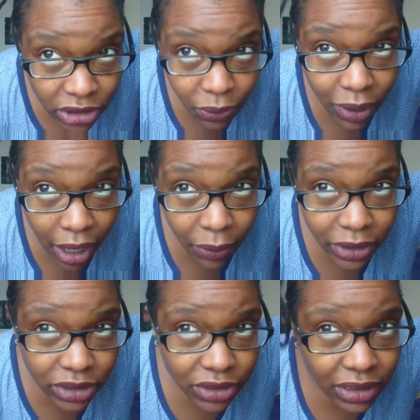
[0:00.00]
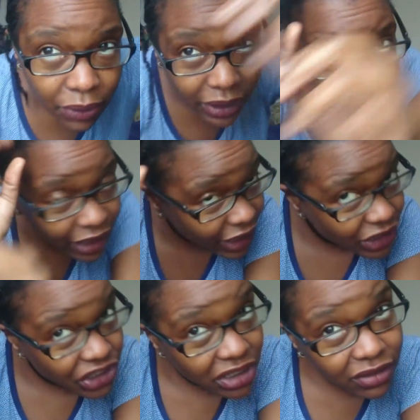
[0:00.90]
So what I want to do is I want to get
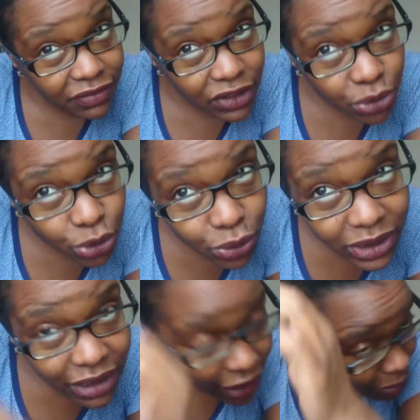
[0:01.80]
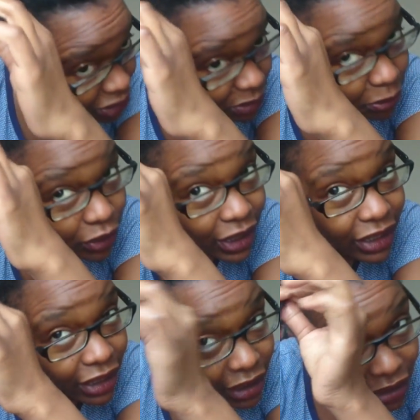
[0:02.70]
each individual twist, and I'm just
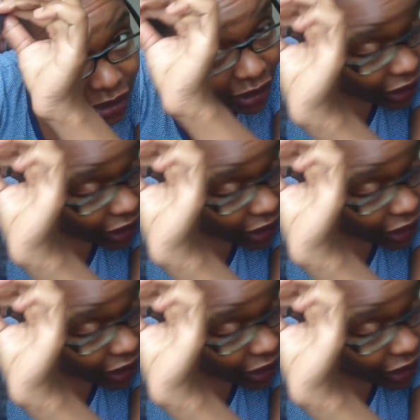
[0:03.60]
pulling it